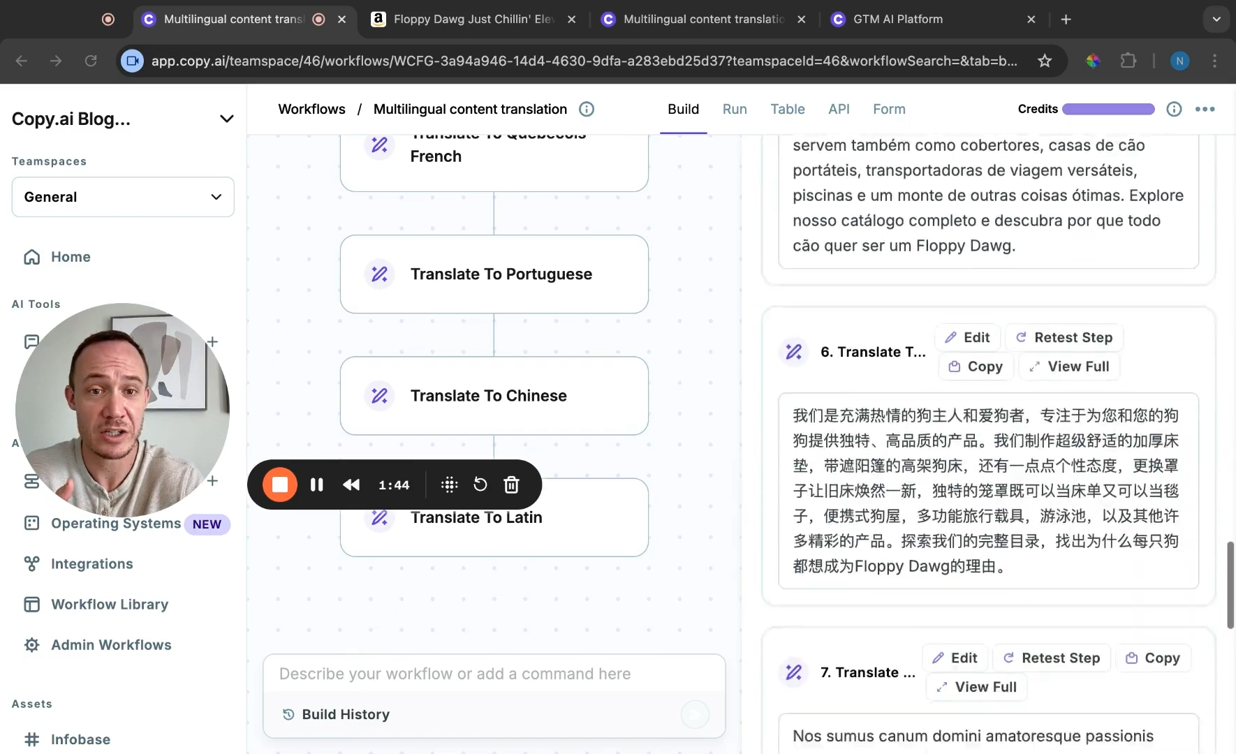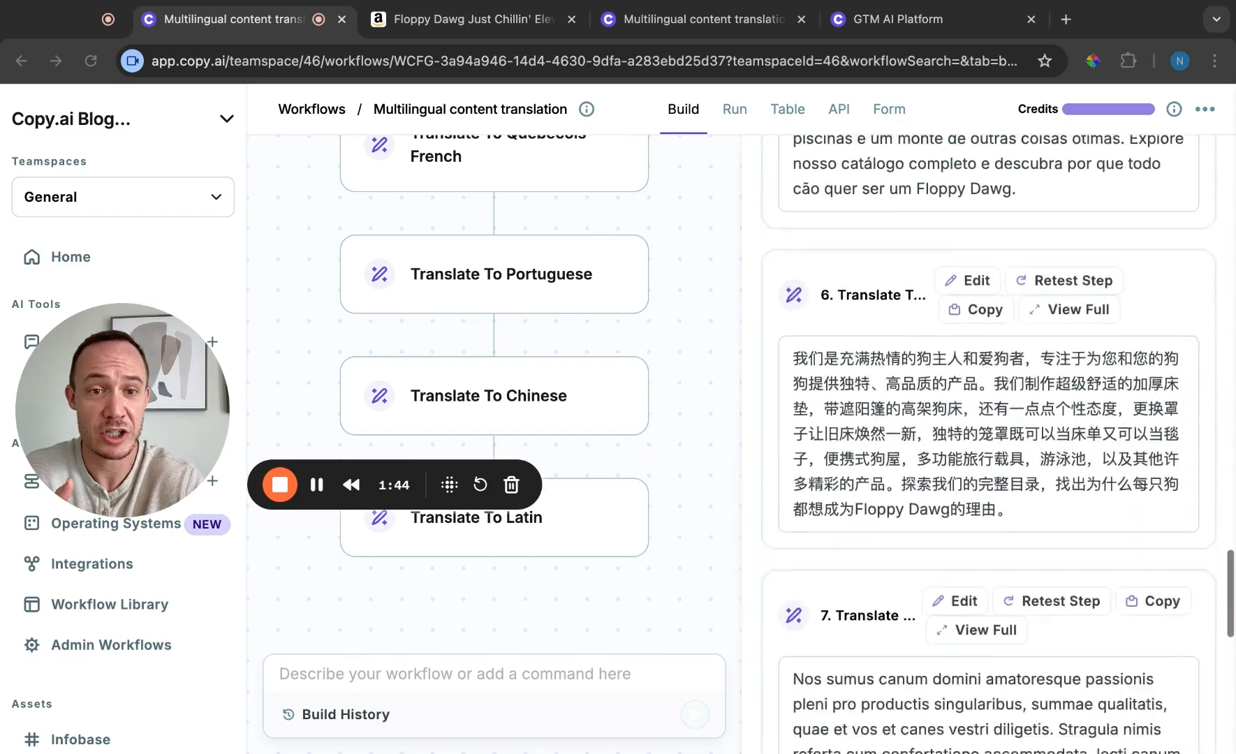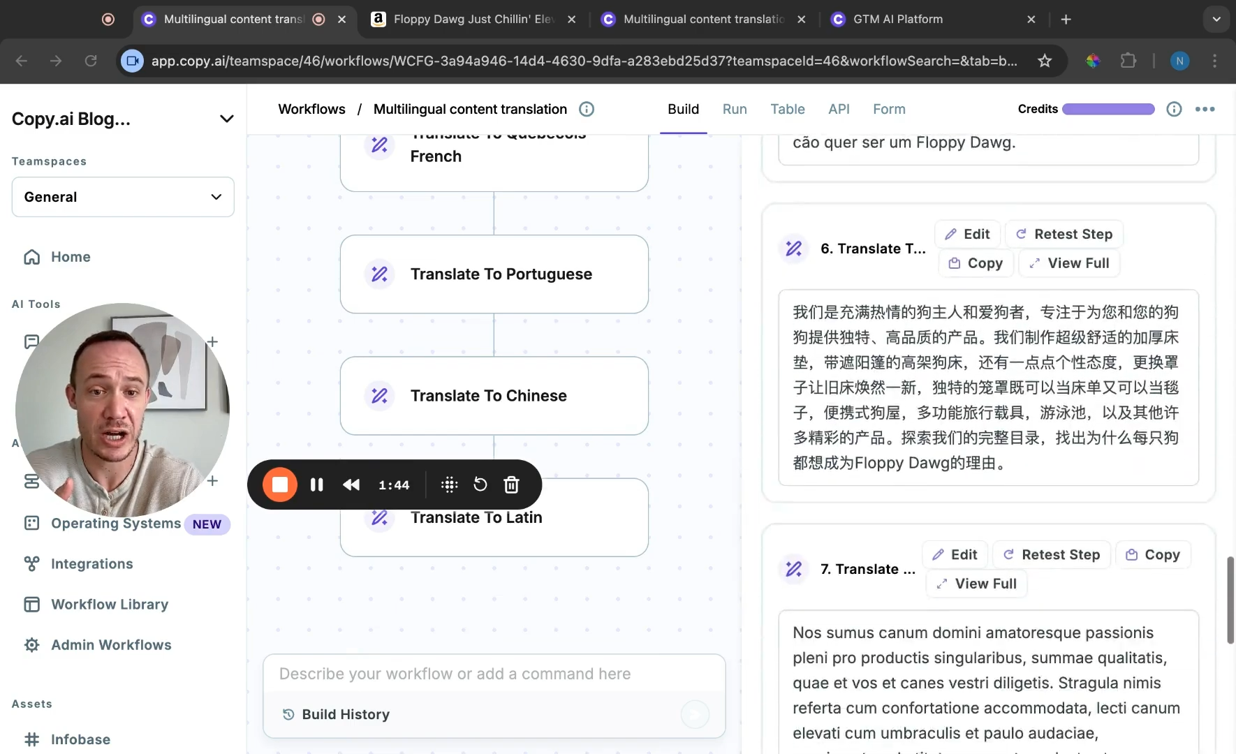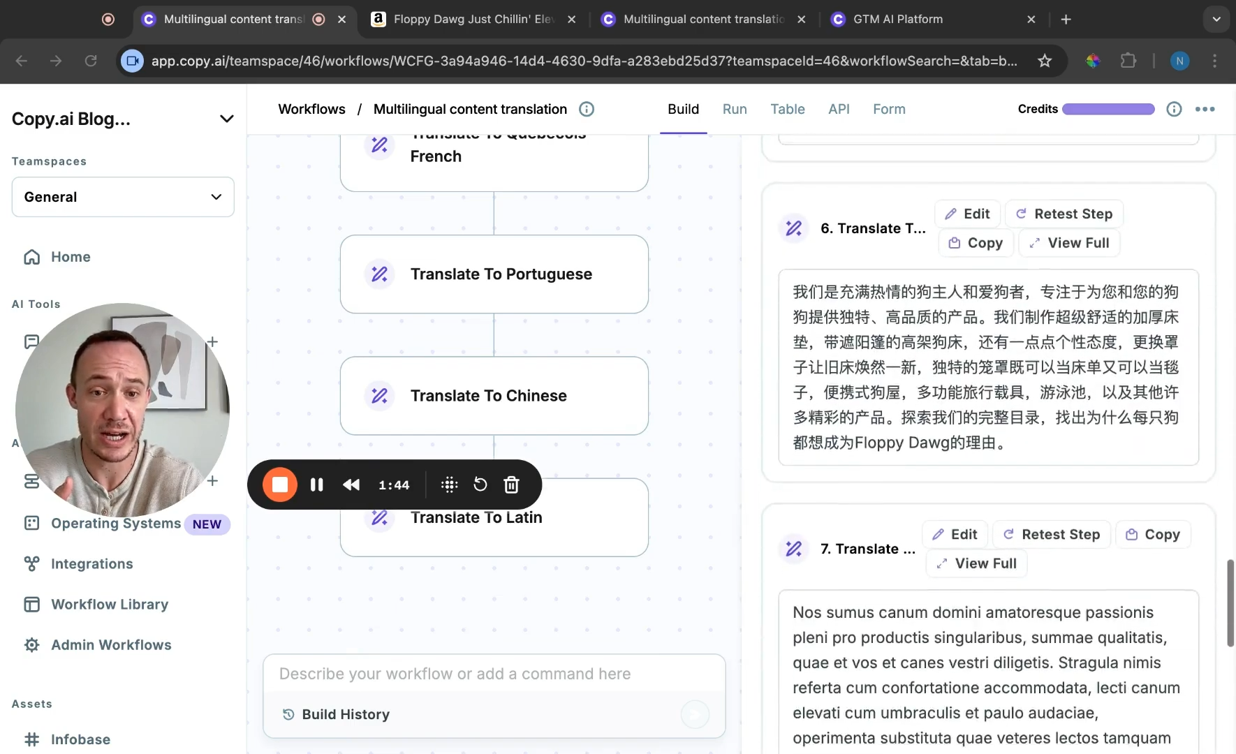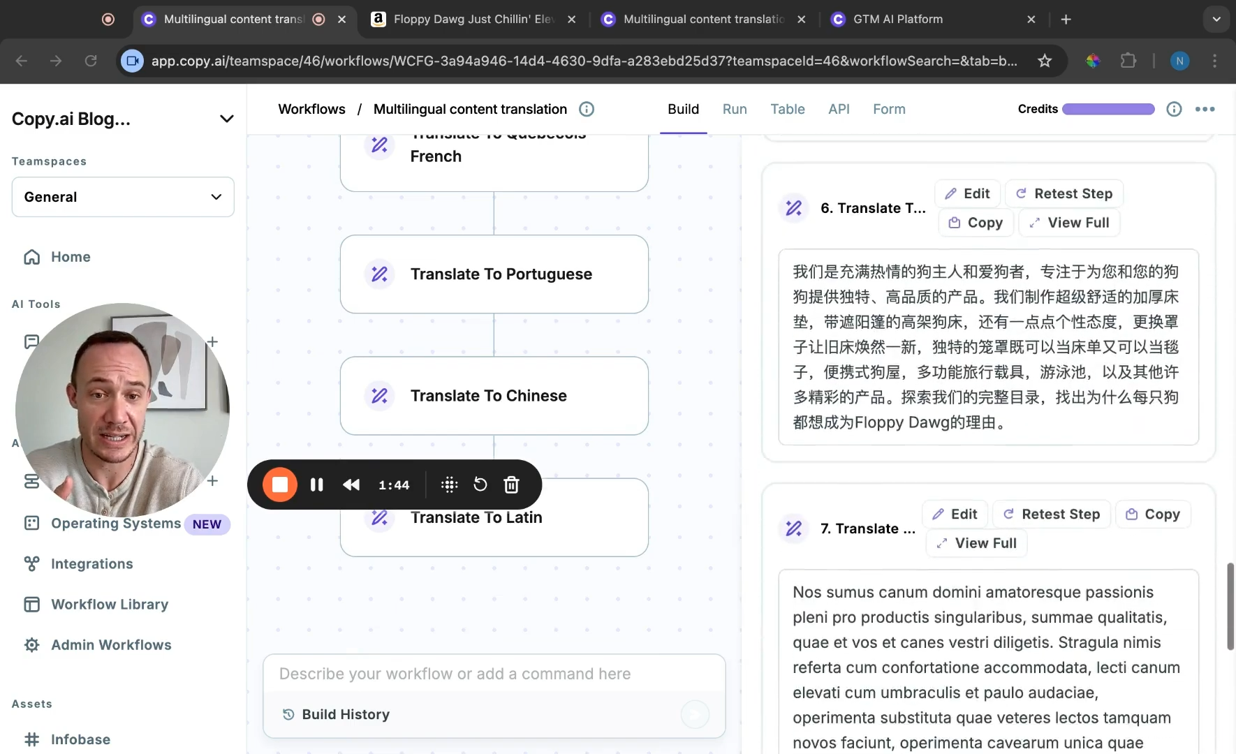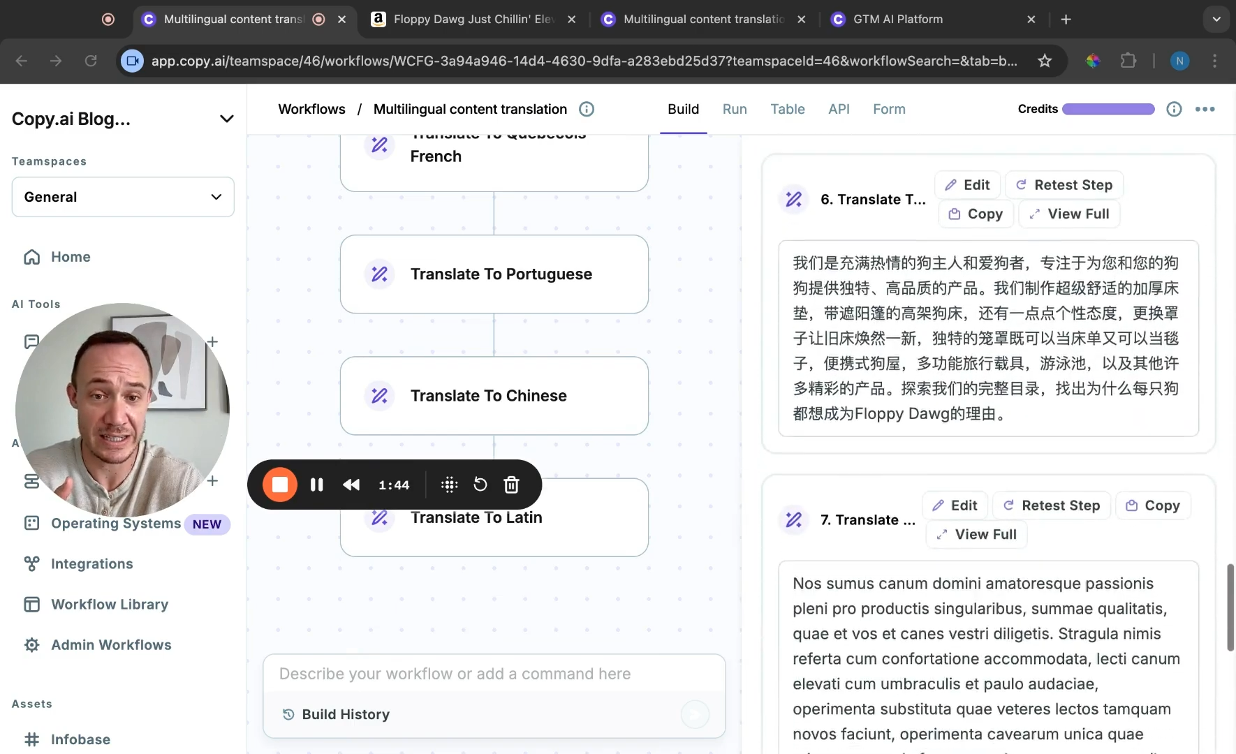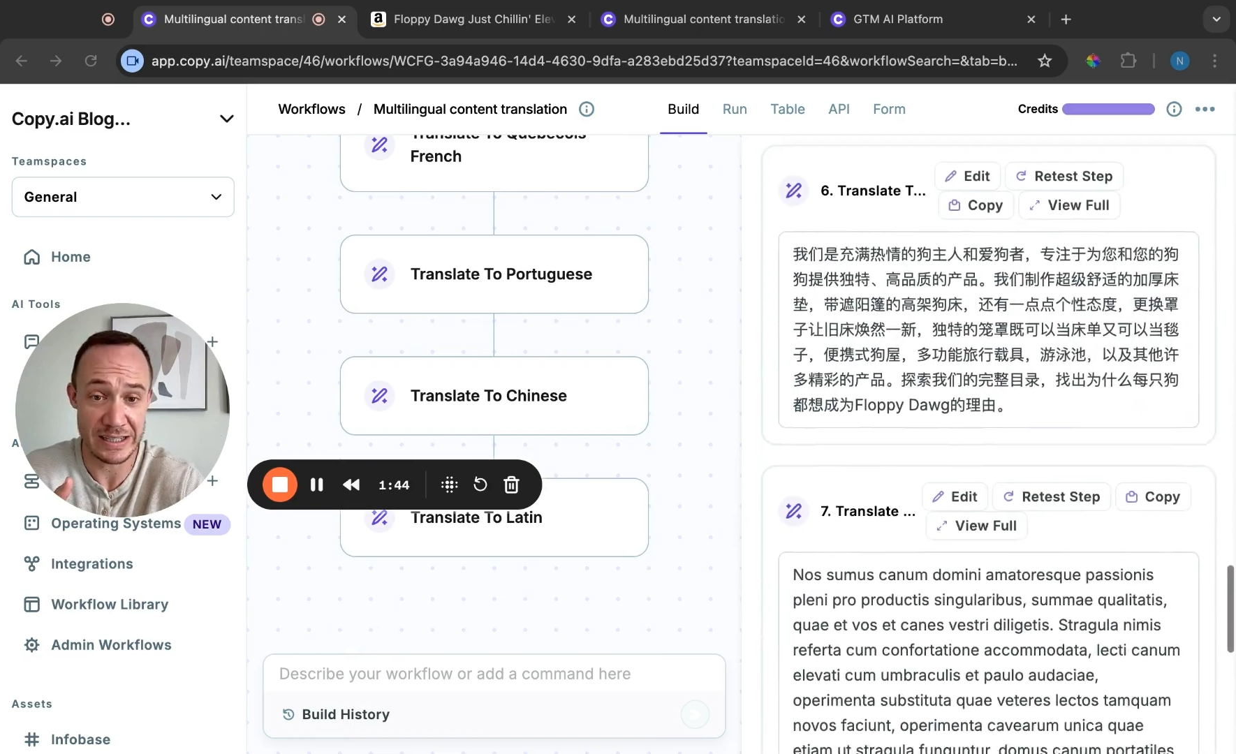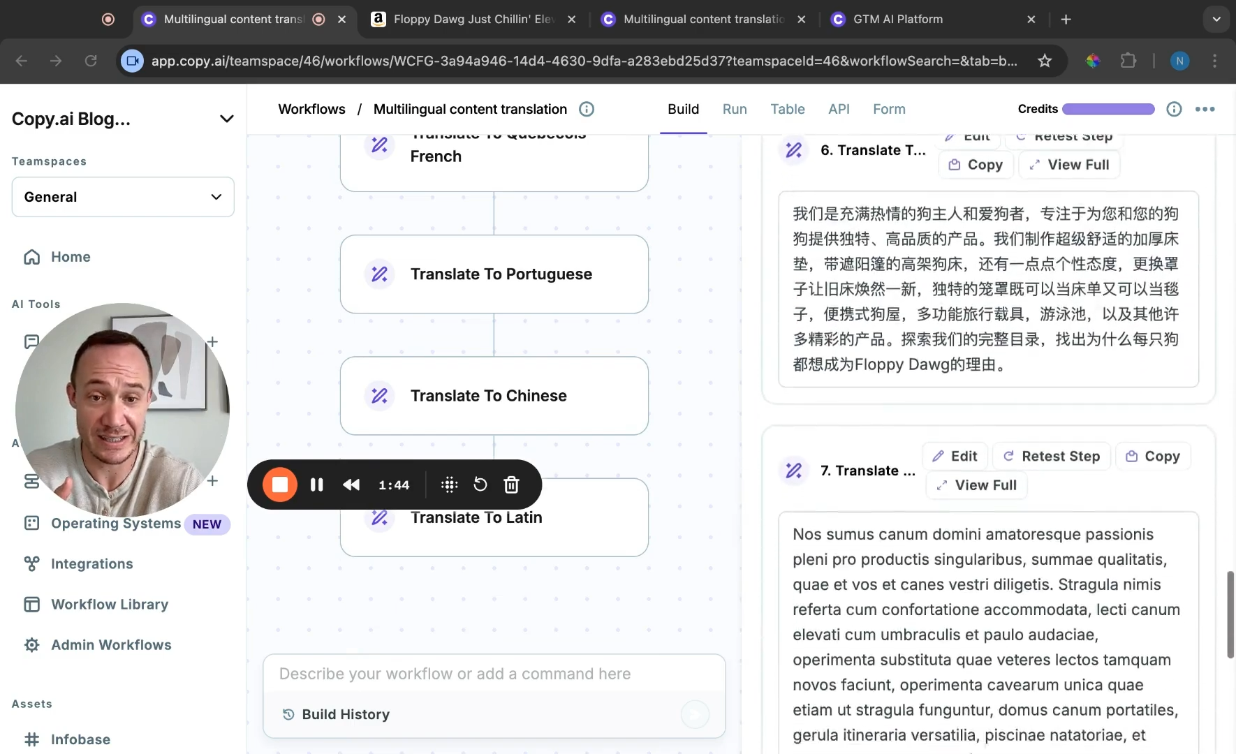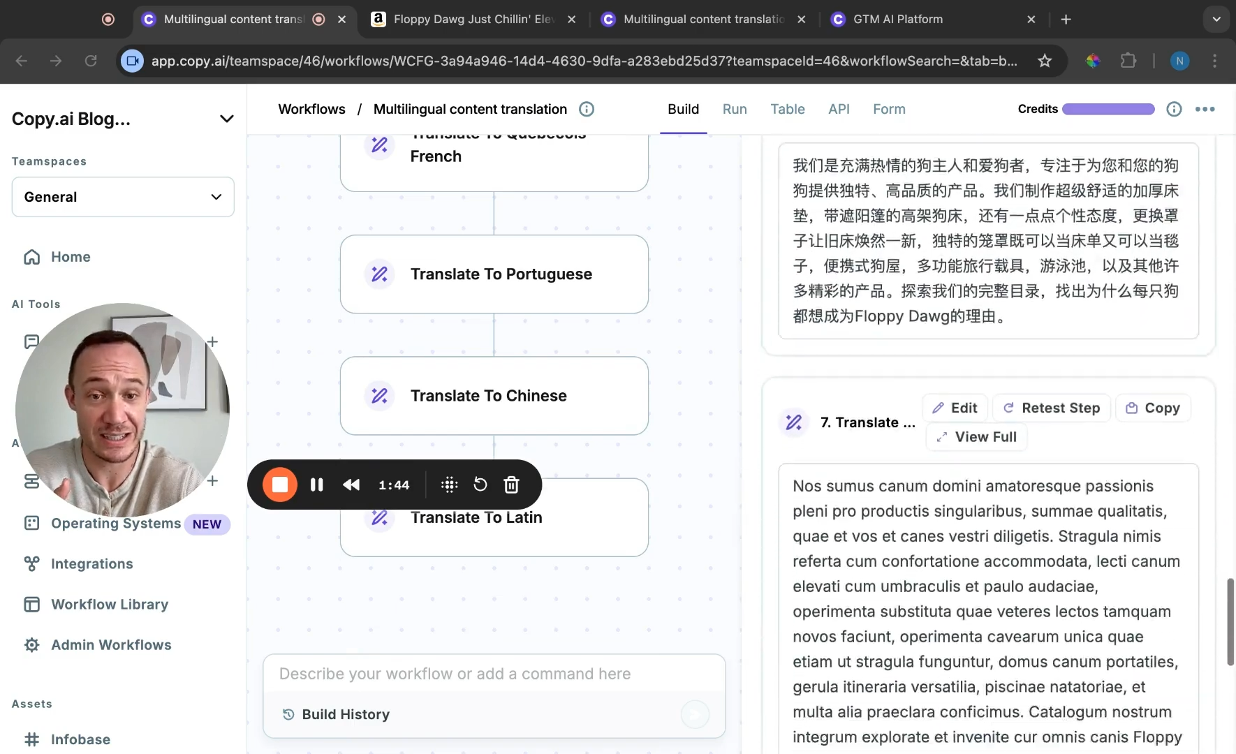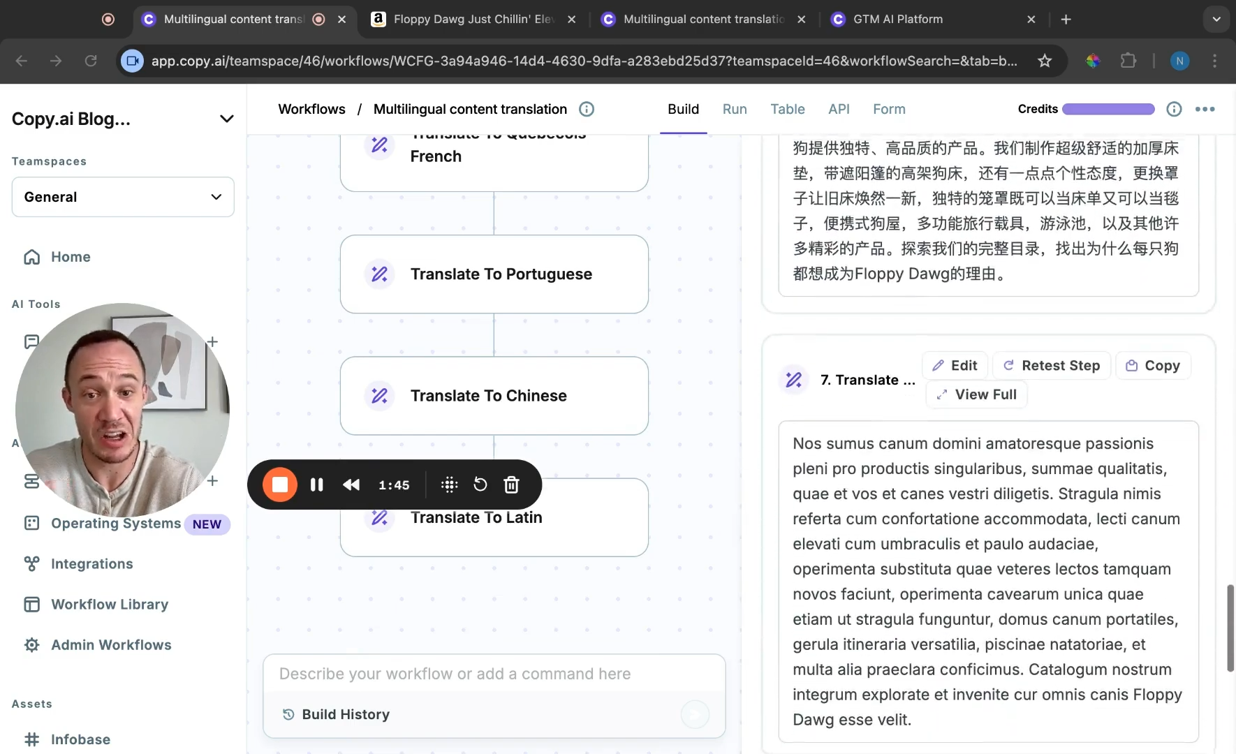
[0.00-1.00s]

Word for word: Chinese,